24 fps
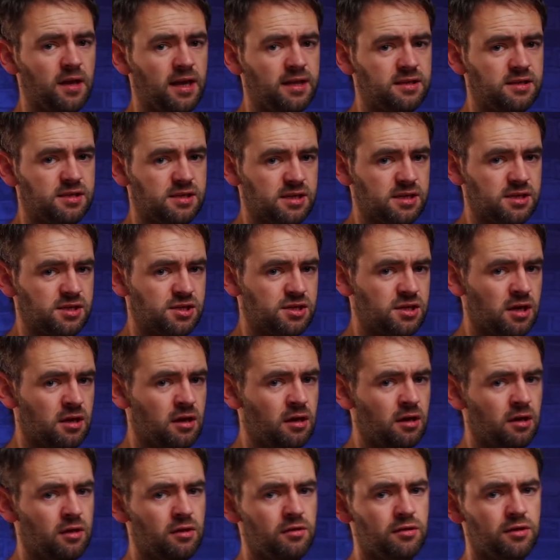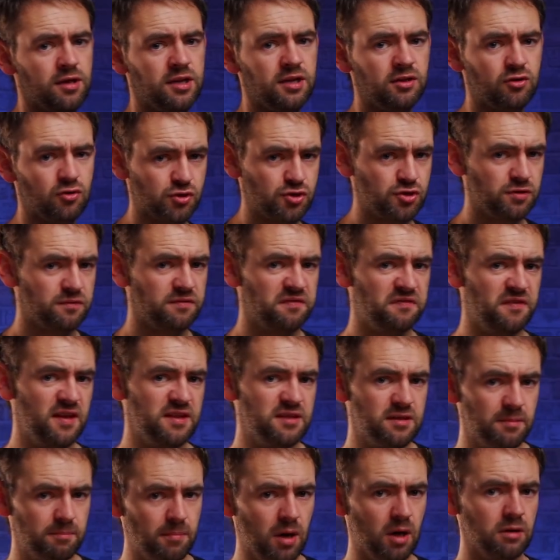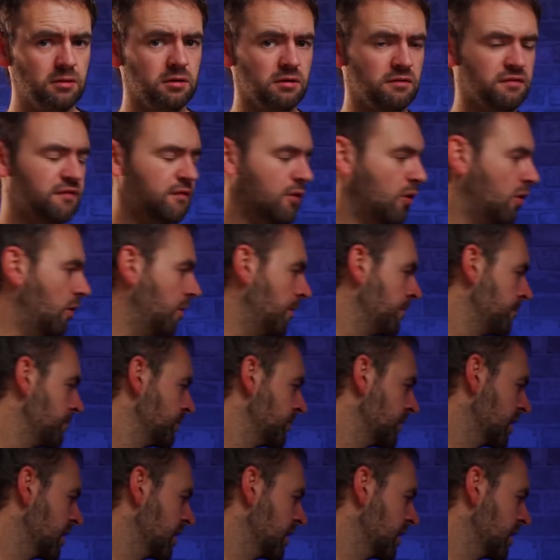lenses that it doesn't fit the model for.